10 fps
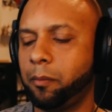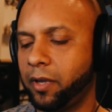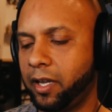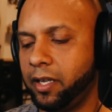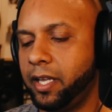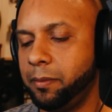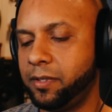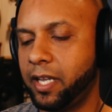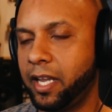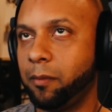It keeps
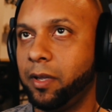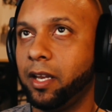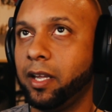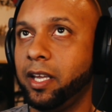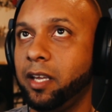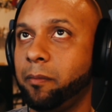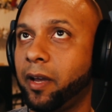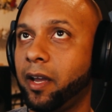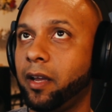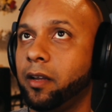taking me to
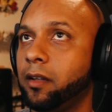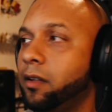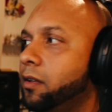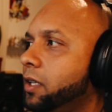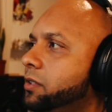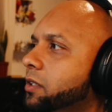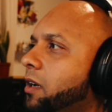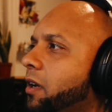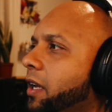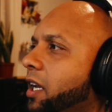eBay. Let's look
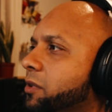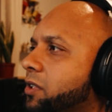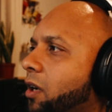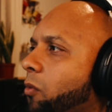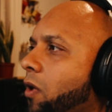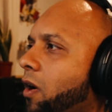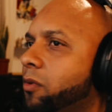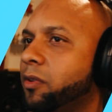on Amazon. Walk with